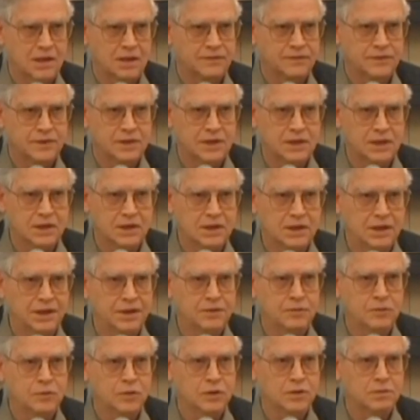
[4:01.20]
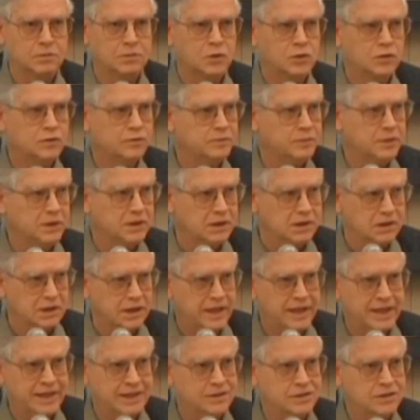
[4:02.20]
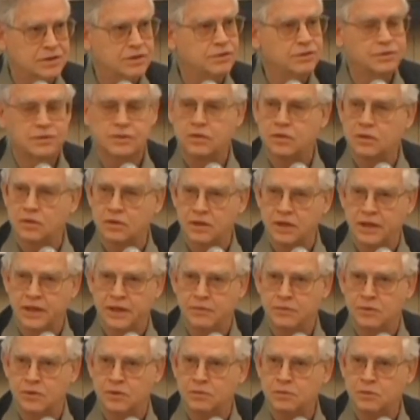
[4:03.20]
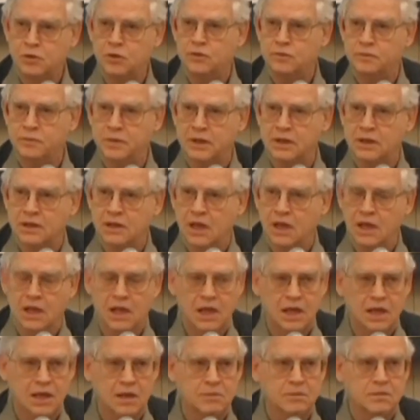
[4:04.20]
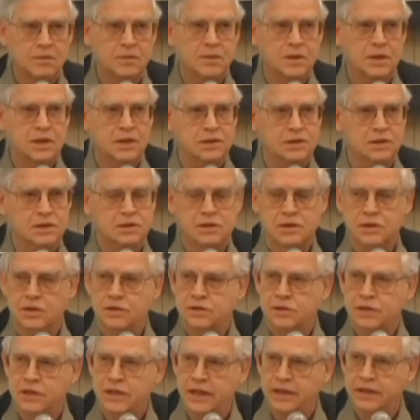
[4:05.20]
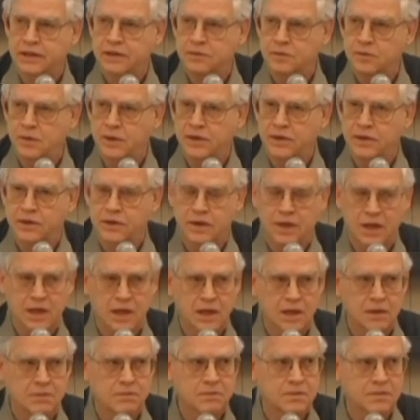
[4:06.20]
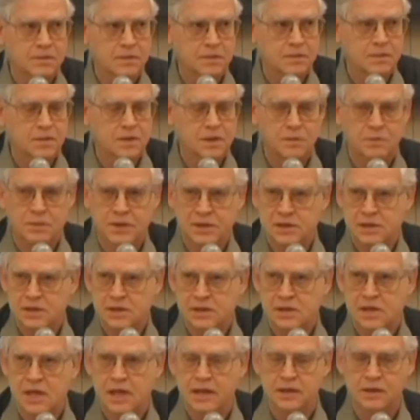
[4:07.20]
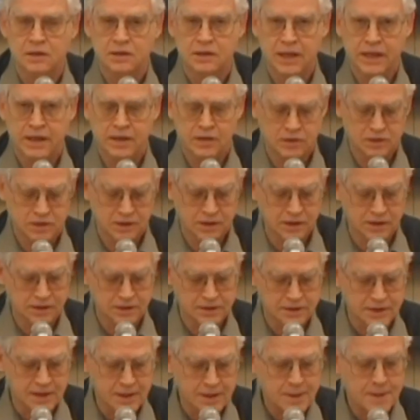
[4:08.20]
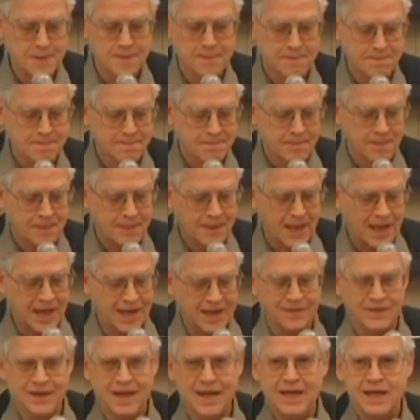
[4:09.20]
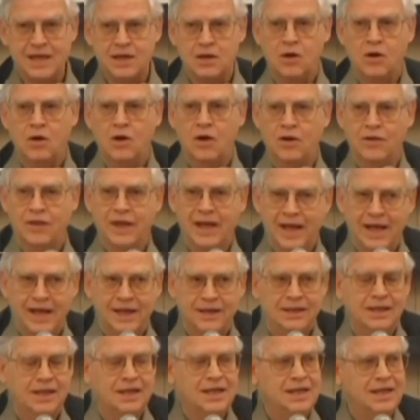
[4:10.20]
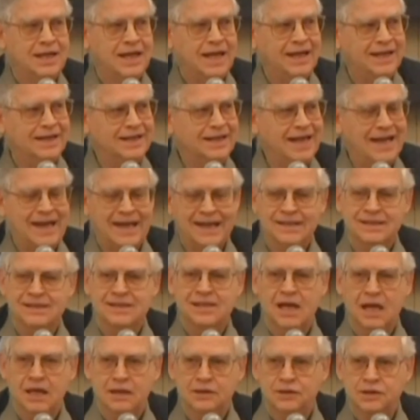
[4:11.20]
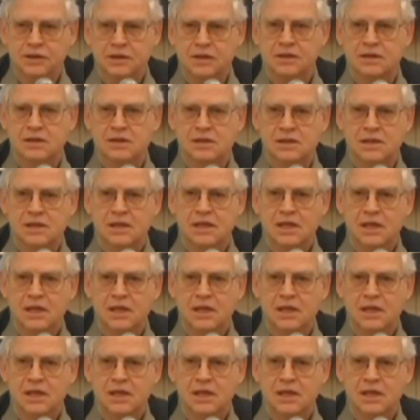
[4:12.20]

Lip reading: of the inward movement, Hicks neutral inward movement that's associated with business cycle downturns, and they call that an exogenous